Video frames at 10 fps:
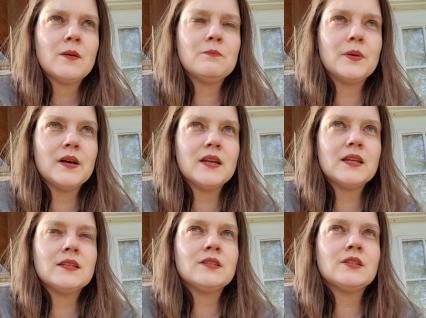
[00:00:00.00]

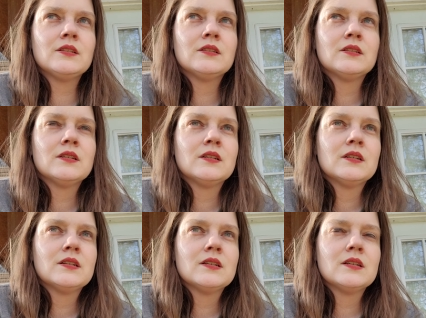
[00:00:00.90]
But
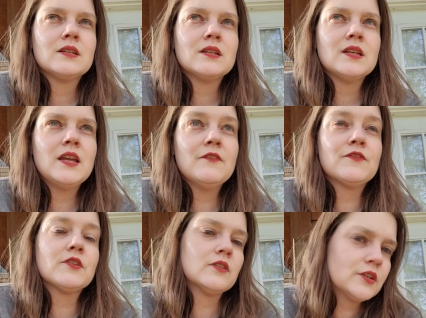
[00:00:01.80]
if
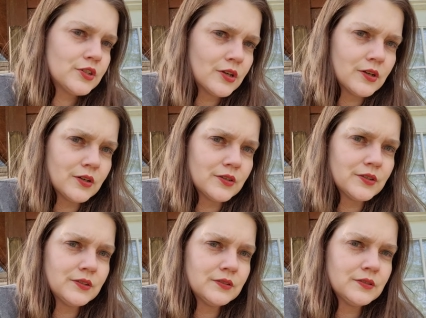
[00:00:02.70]
they're gonna
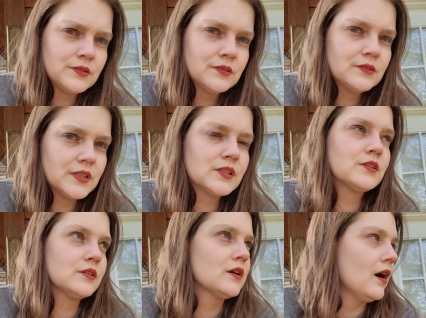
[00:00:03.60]
turn, this
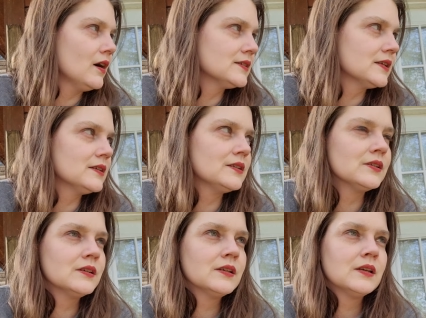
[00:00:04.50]
could cause it
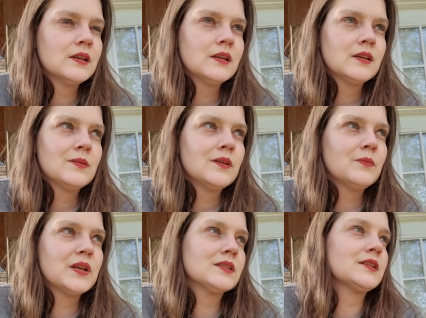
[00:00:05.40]

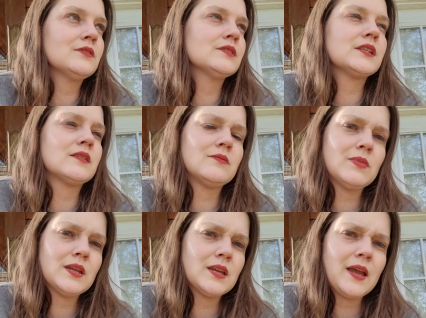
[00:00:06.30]
because I don't see them
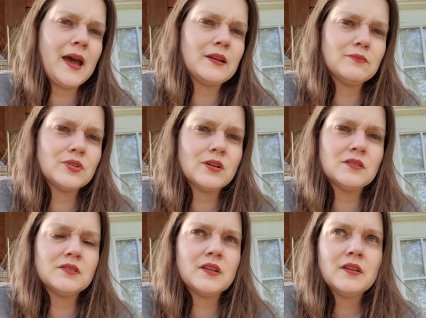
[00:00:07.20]
making Adam
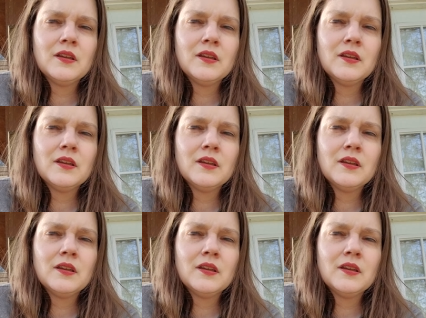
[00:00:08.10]
turn.